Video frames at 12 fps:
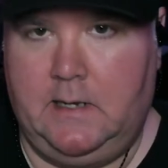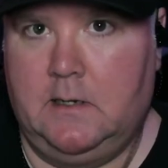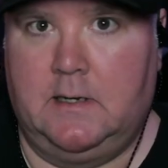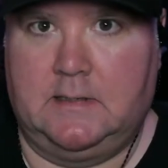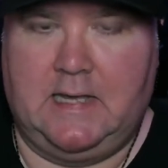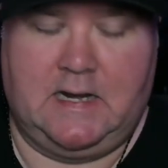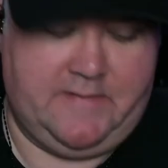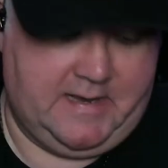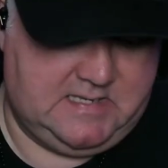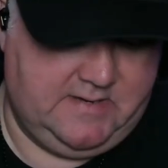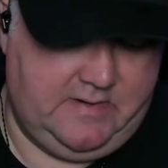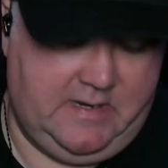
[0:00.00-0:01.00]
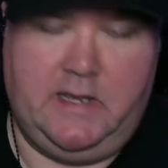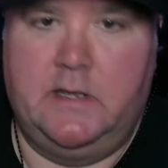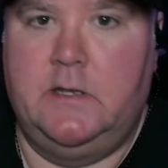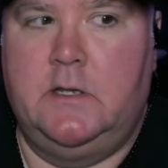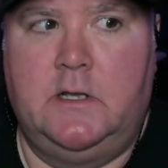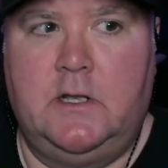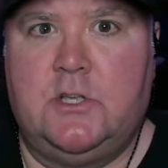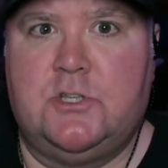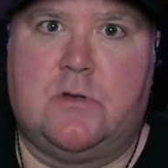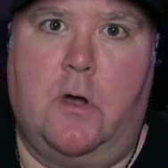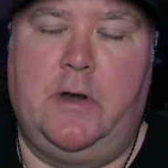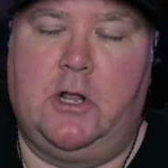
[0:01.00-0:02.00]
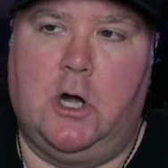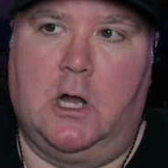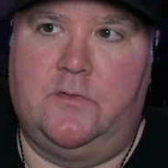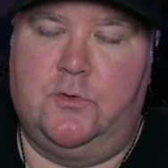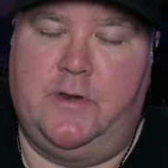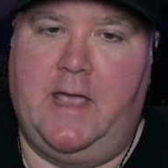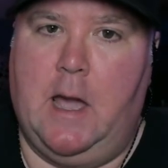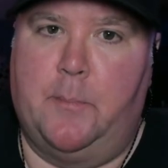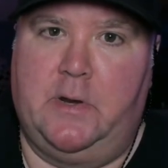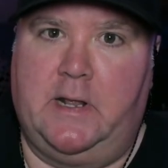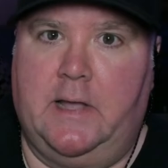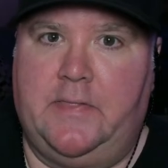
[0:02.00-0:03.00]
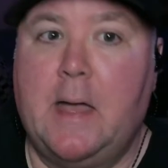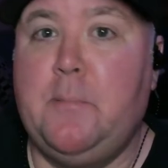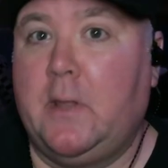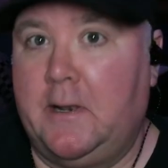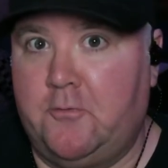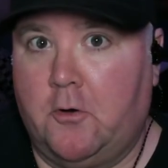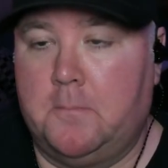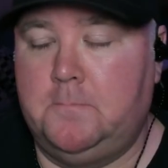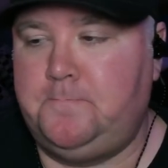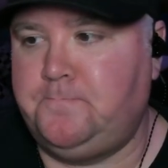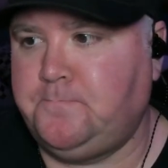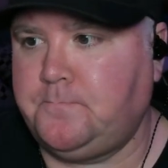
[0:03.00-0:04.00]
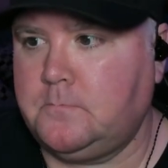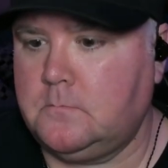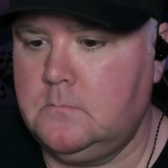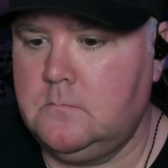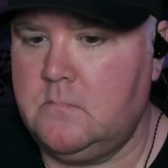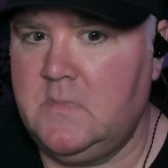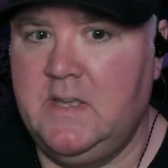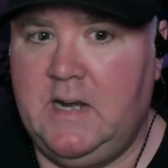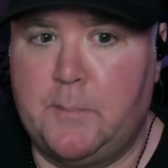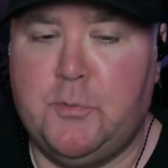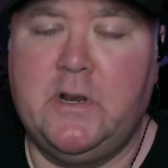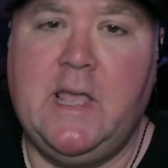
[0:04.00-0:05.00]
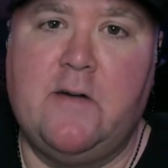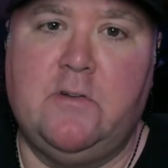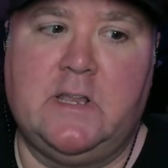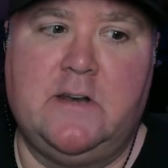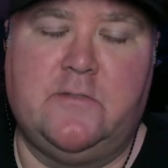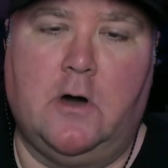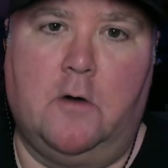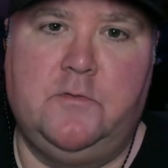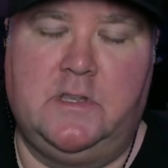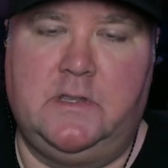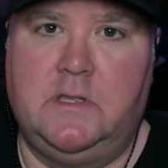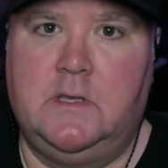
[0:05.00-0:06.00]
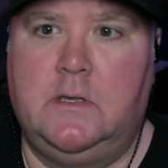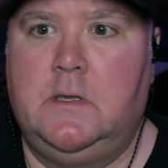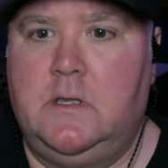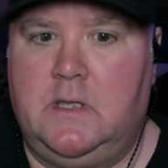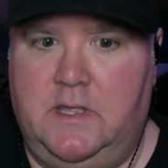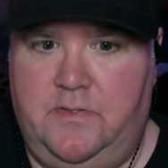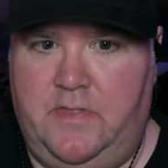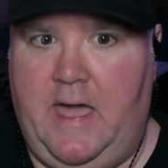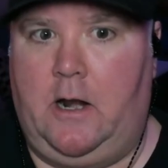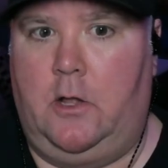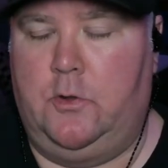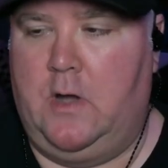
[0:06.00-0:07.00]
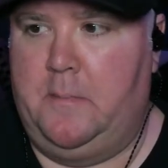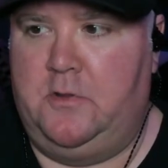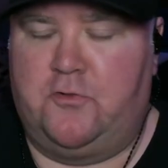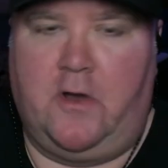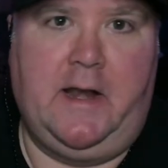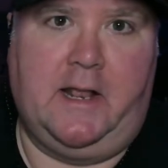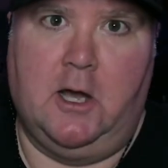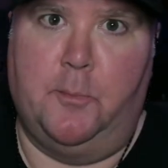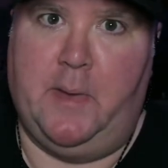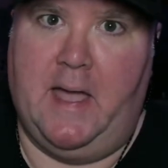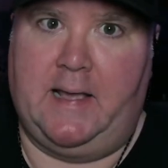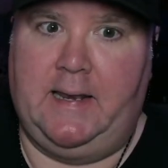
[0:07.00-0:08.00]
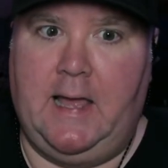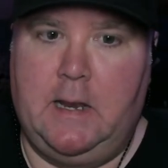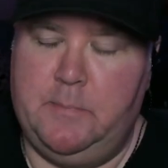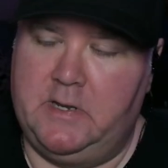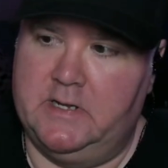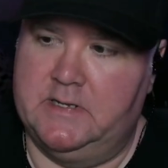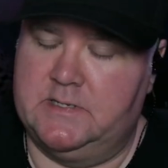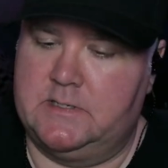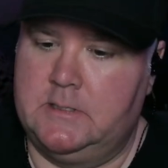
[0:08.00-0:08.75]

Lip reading: activity surrounding Call of Duty happening on that platform. And I'm pretty heavily involved in that, although I've been trying to cut back a lot because